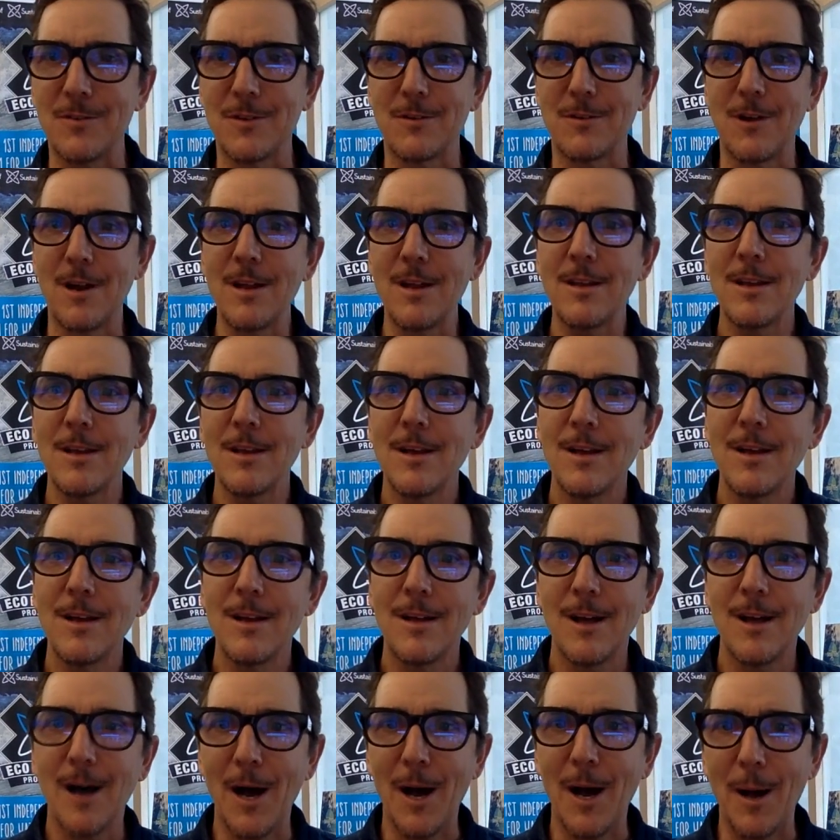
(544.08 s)
even, right?
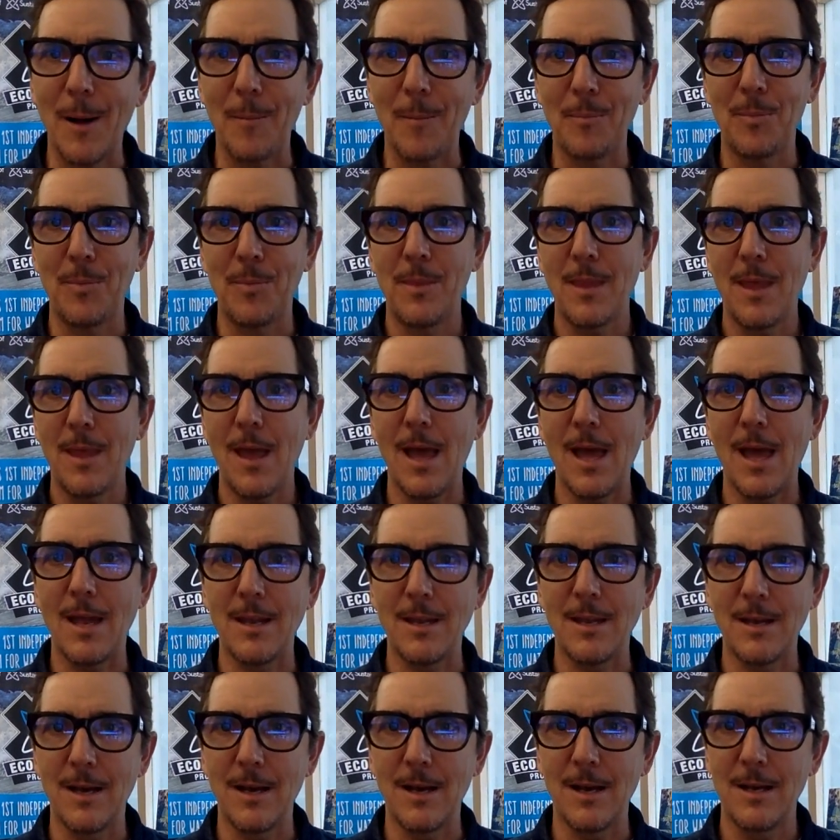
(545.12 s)

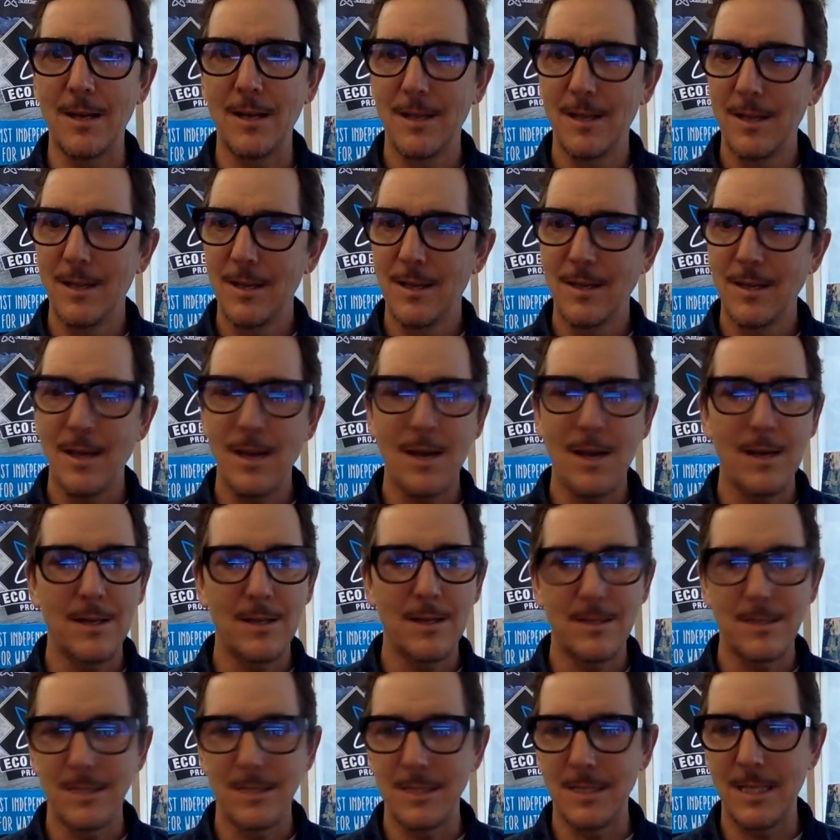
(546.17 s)
And yeah,
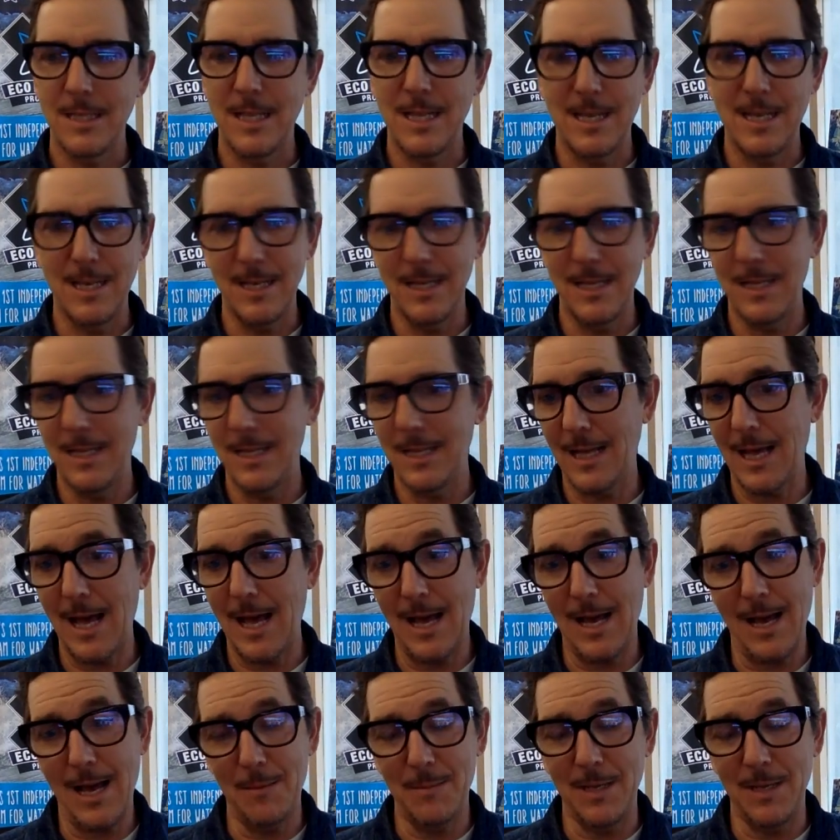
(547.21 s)
and
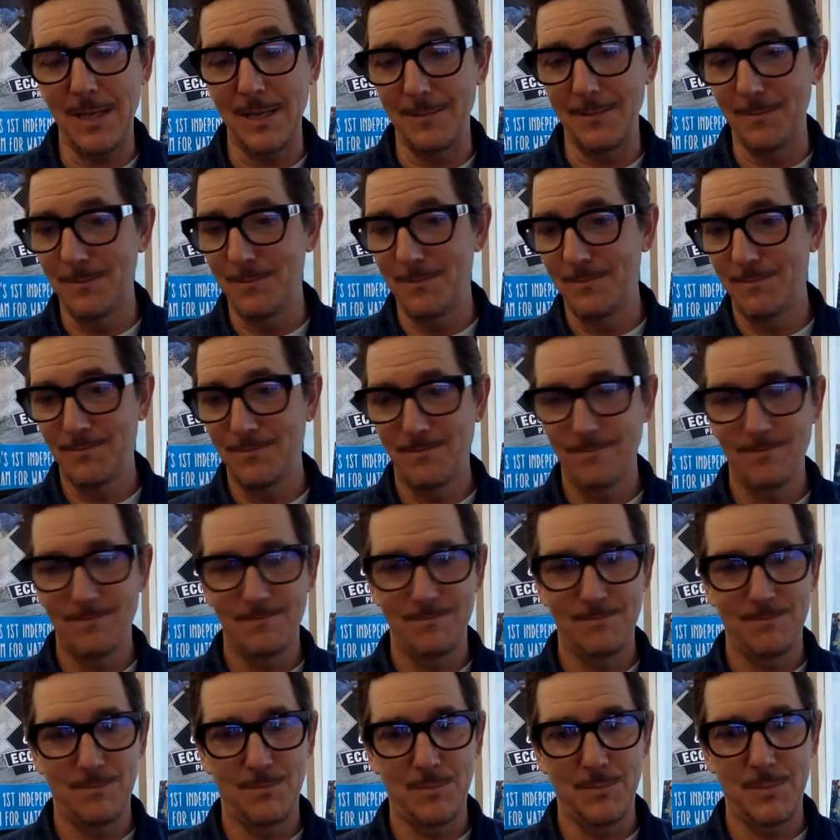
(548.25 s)
I mean,
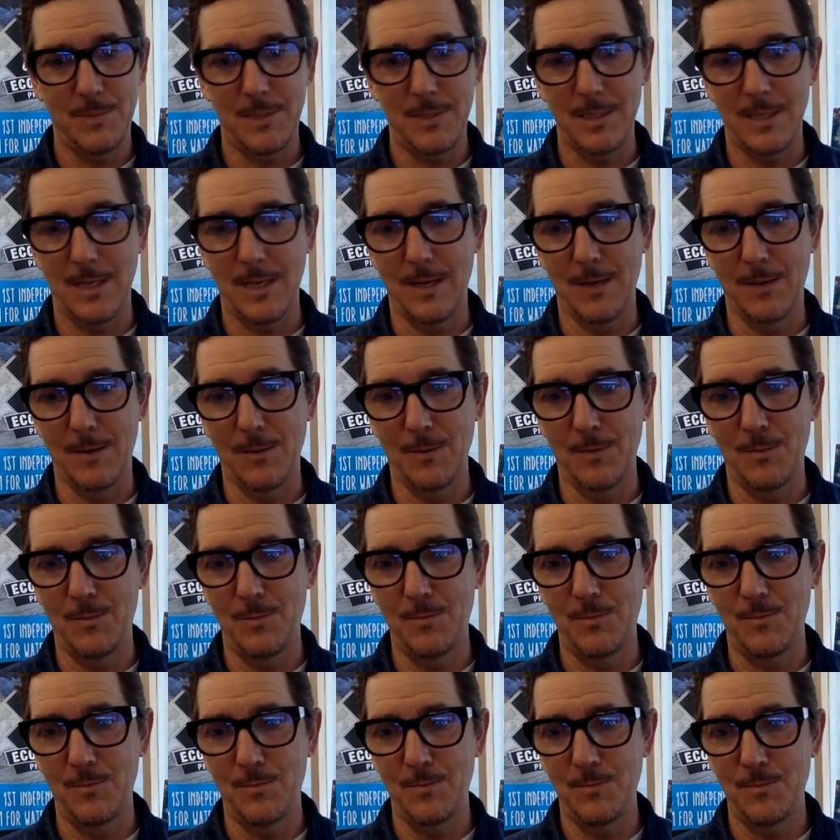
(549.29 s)
uh,
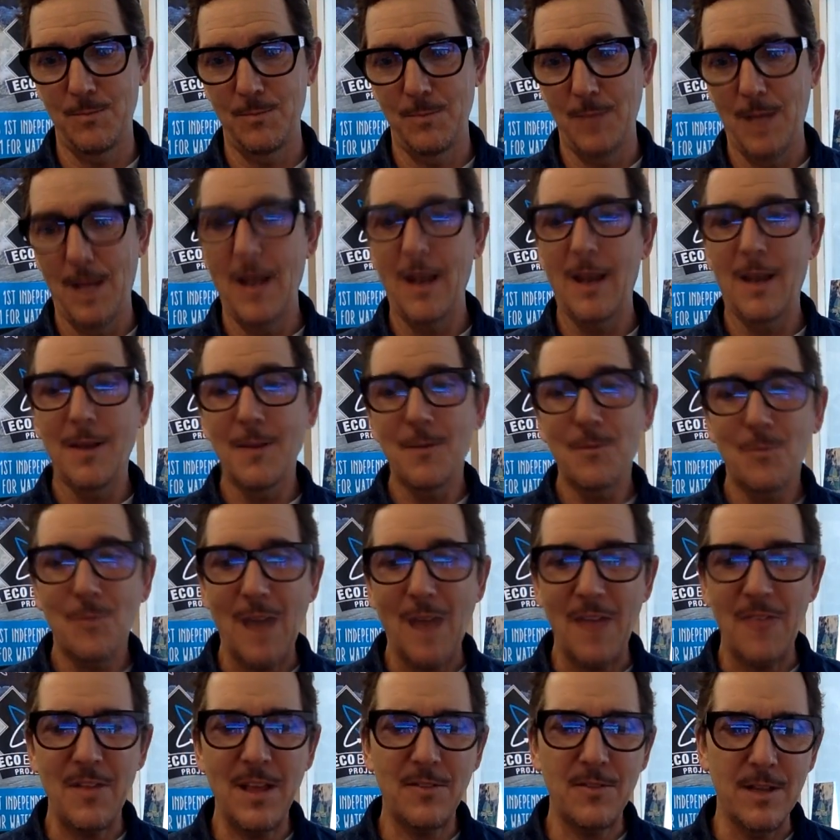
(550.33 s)

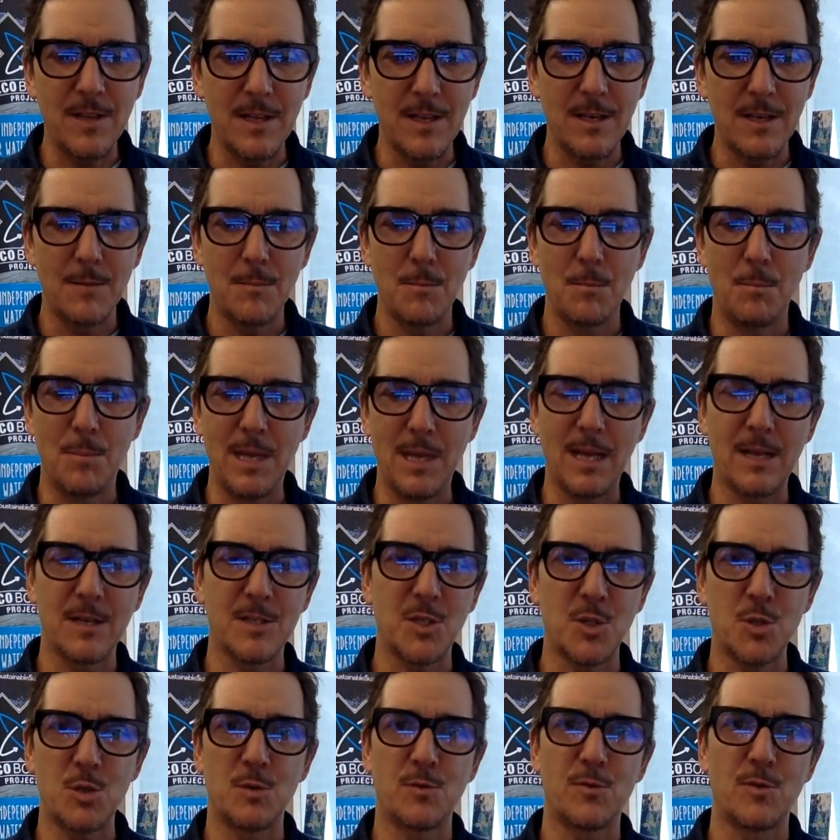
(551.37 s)
I think that being
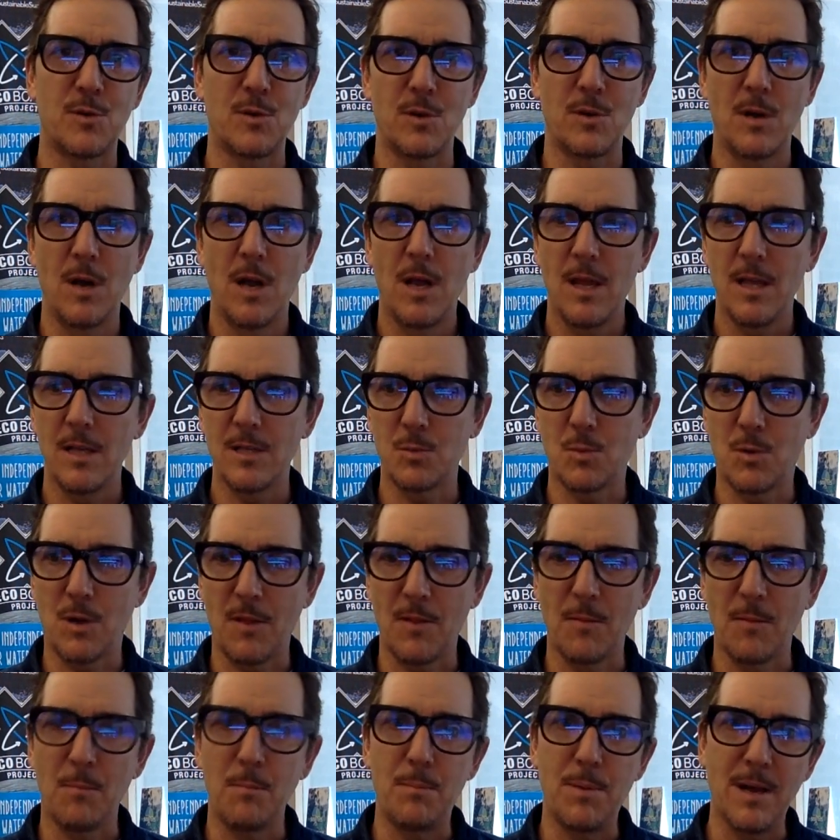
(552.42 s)
a surfer is
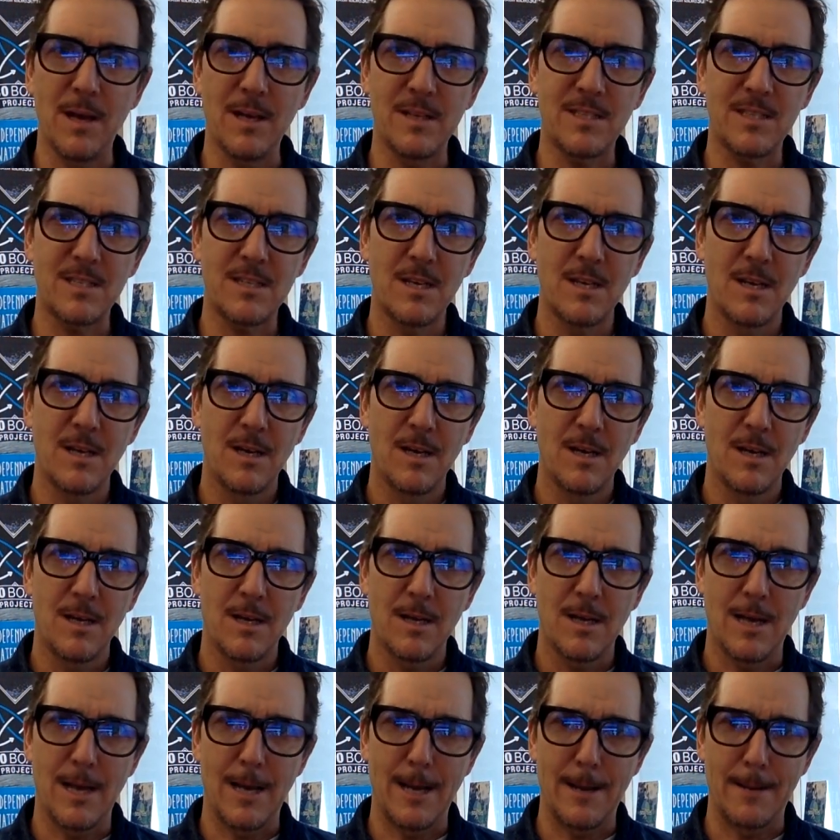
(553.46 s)
one of the best
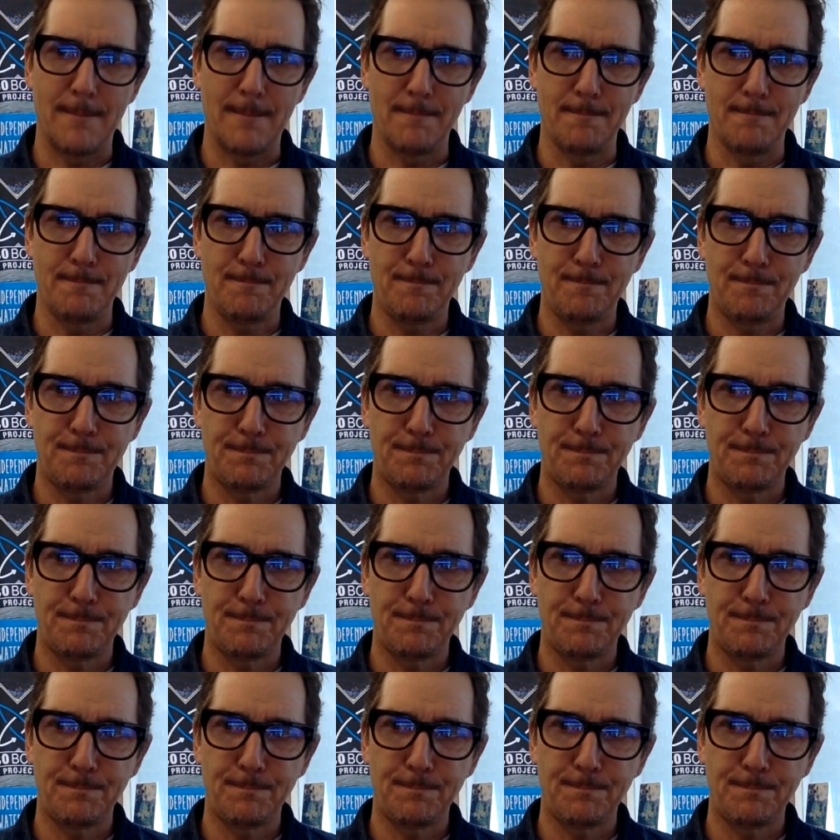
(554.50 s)
um,